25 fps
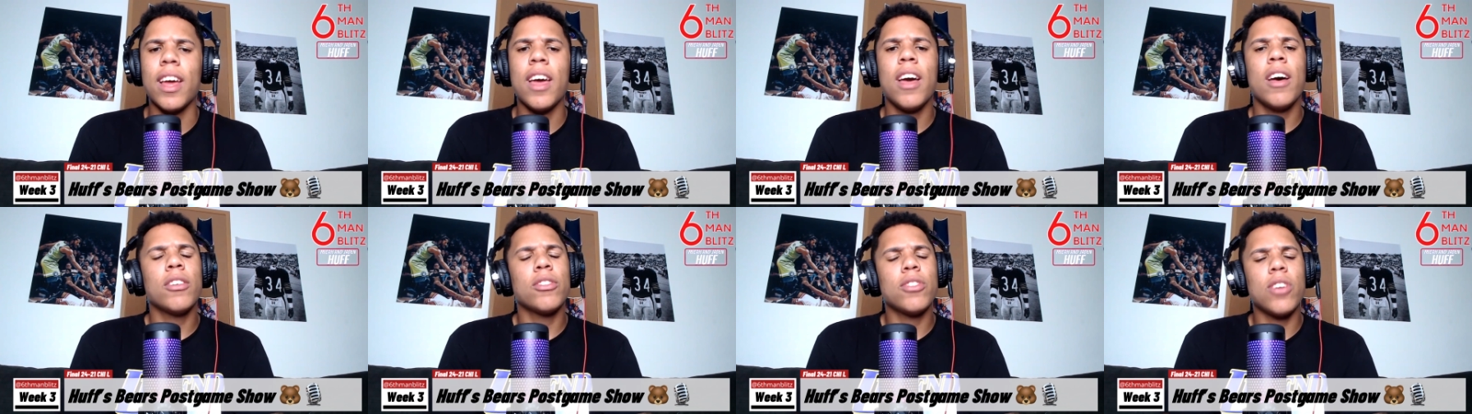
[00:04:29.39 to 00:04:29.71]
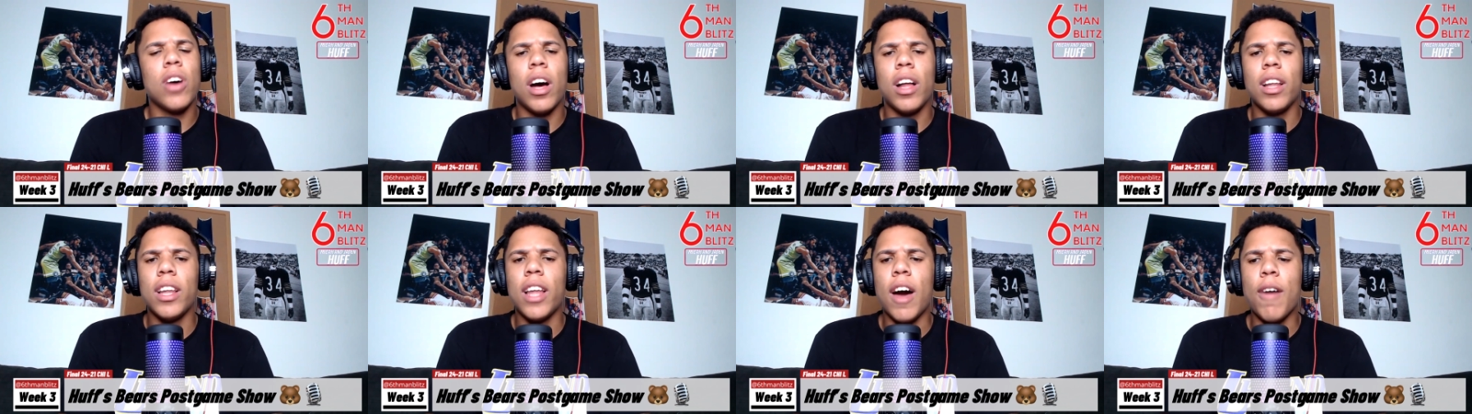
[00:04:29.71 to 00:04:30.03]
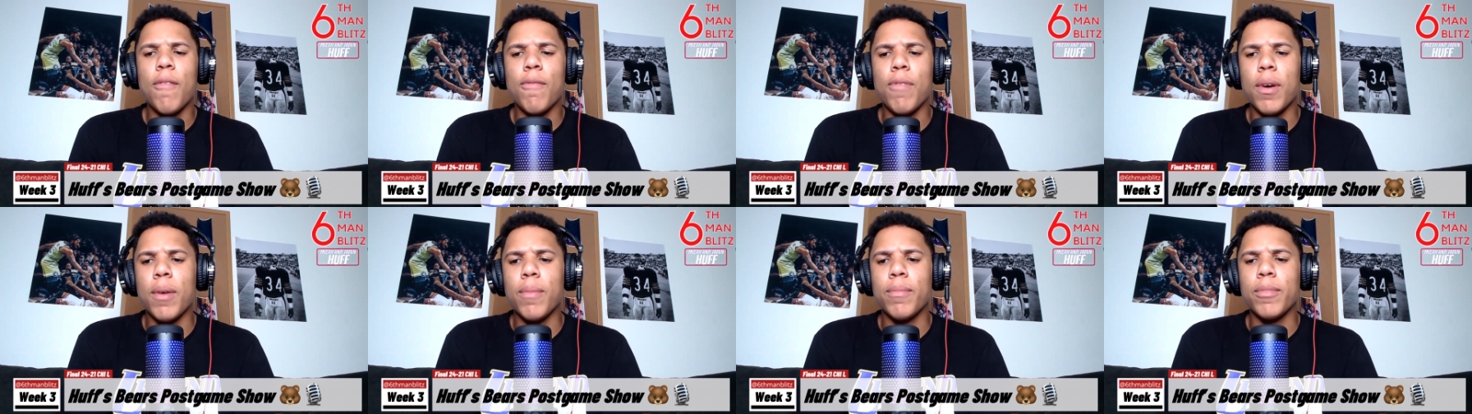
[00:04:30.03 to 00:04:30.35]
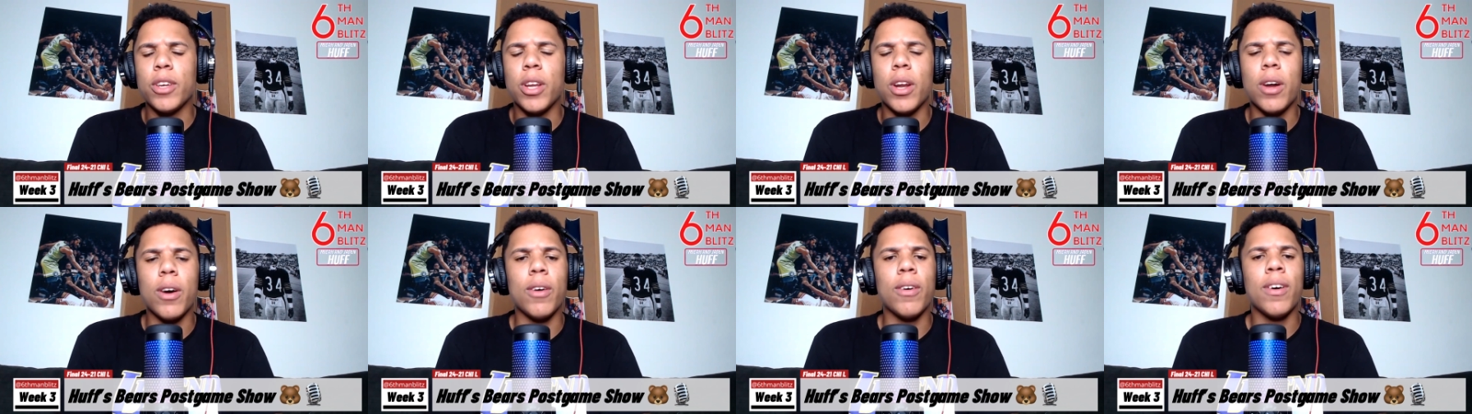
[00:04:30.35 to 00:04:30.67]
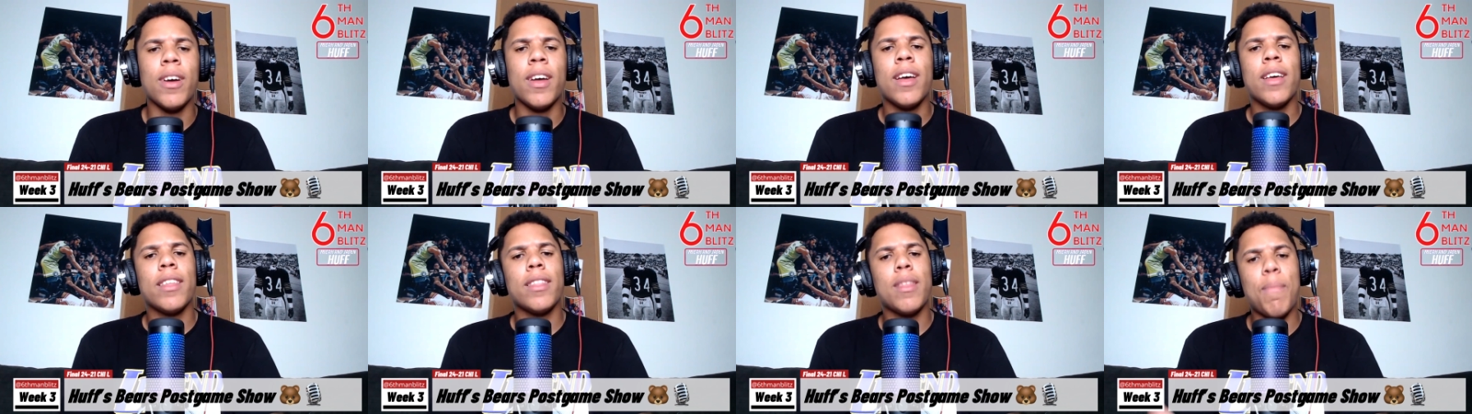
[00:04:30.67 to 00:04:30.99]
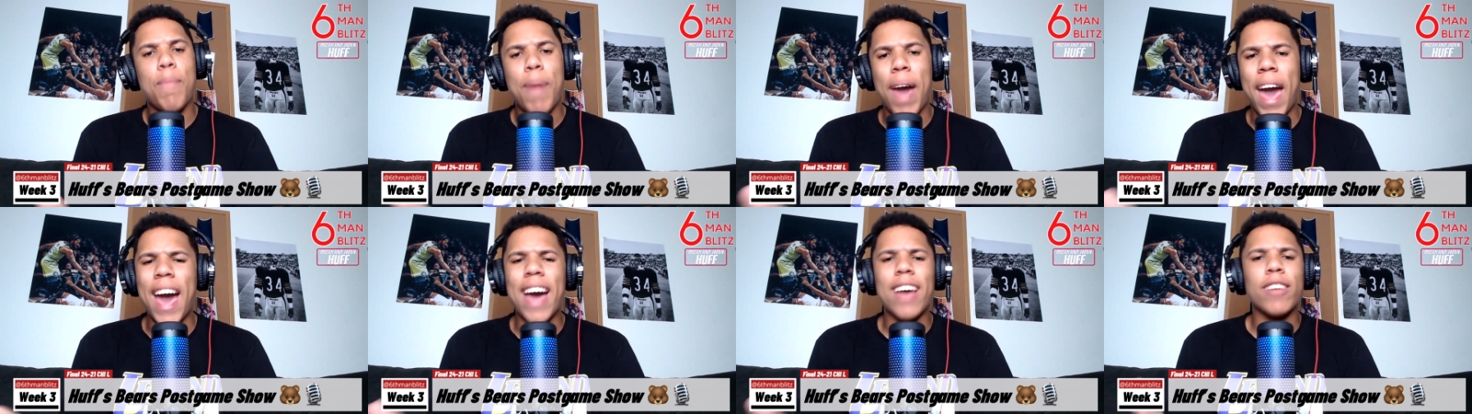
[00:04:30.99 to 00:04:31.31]
Saw a lot from you know the
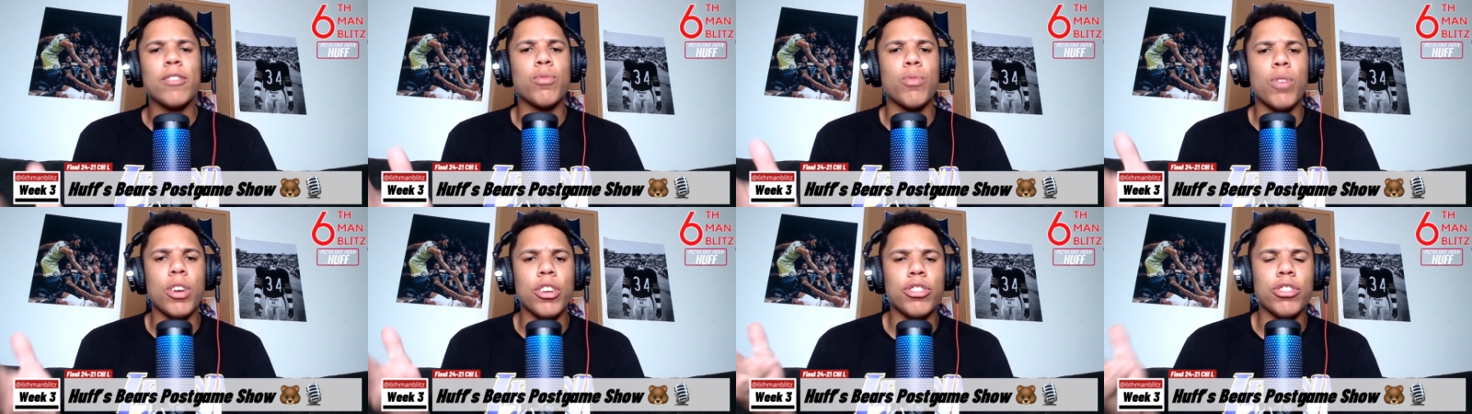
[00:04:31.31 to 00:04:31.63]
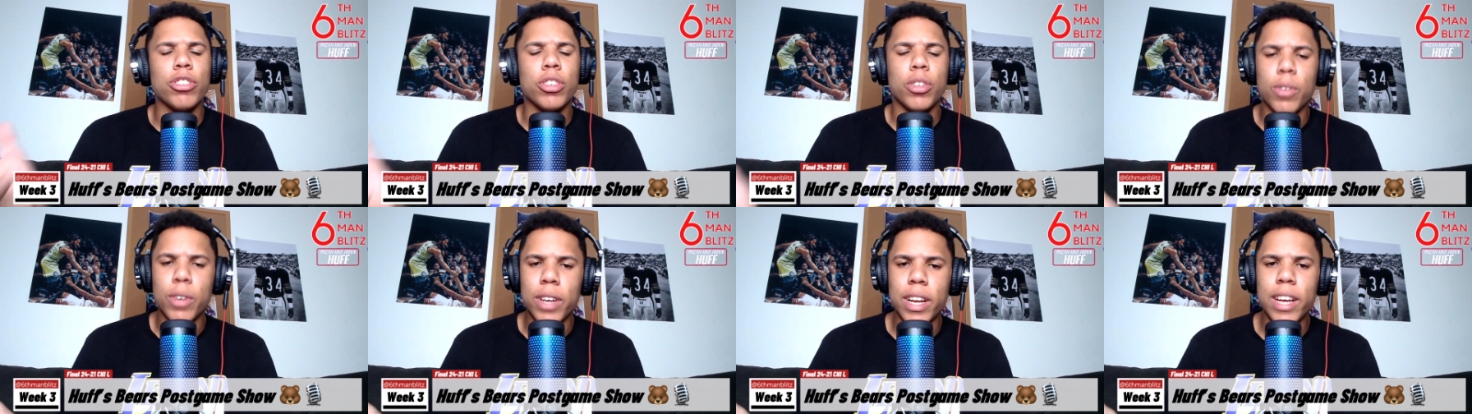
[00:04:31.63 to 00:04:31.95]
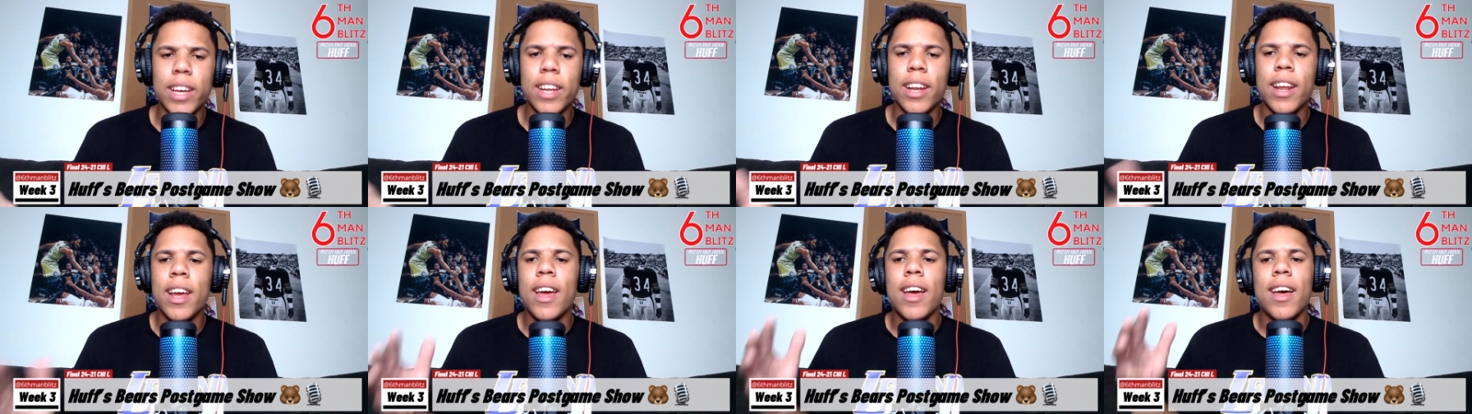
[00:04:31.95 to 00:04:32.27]
pass rush unit,